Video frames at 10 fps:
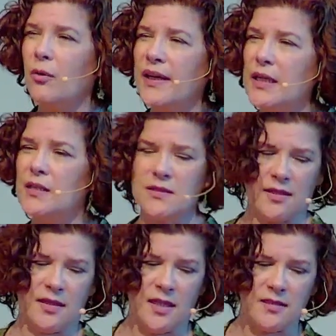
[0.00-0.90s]
into
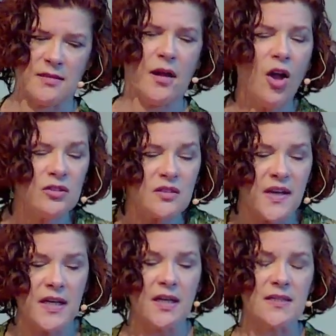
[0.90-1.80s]
this,
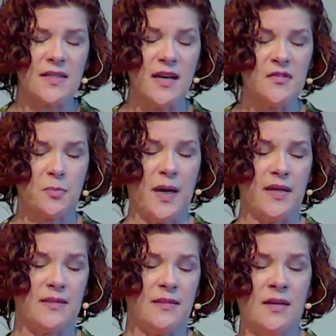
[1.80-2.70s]
cultivating a safe
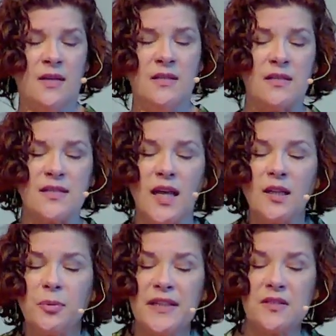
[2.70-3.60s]
space to
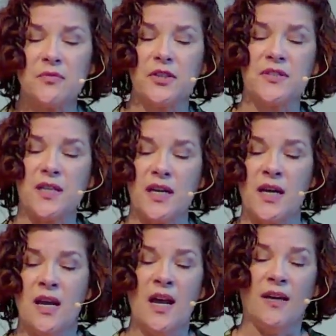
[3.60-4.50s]
celebrate diversity
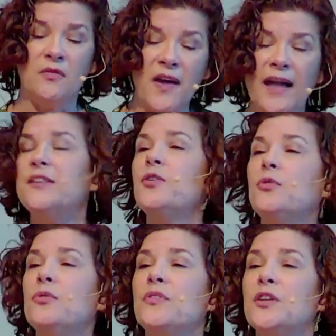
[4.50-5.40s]
and value
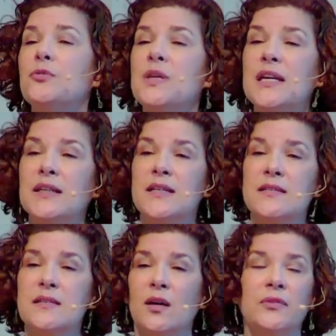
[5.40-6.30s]
the
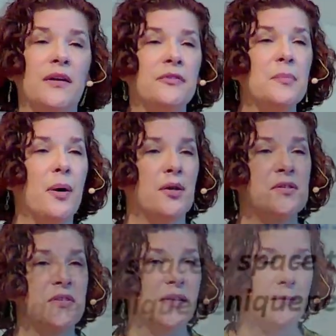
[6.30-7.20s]
uniqueness of every person.